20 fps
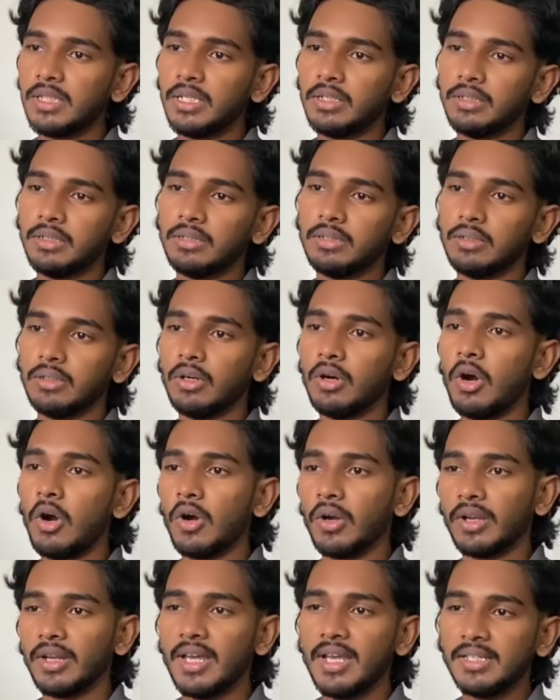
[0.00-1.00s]
that the
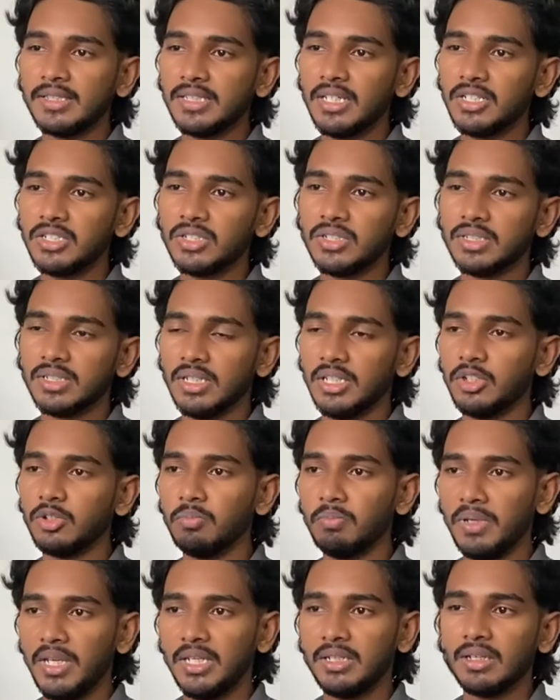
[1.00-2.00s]
organizations need to
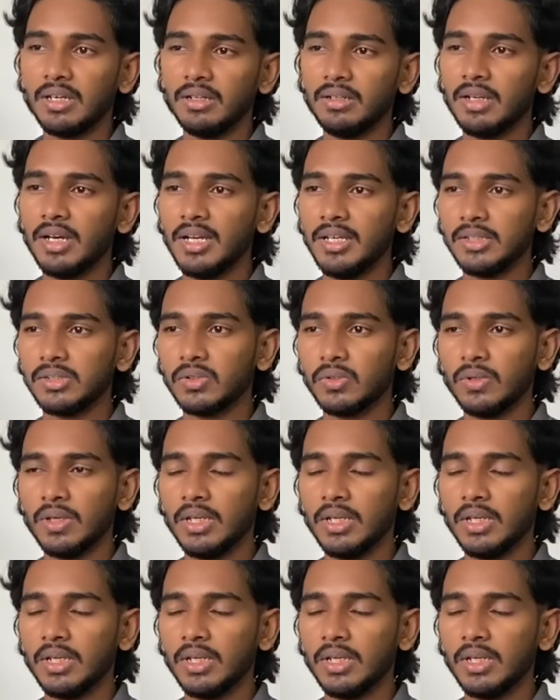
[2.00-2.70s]
meet under ISO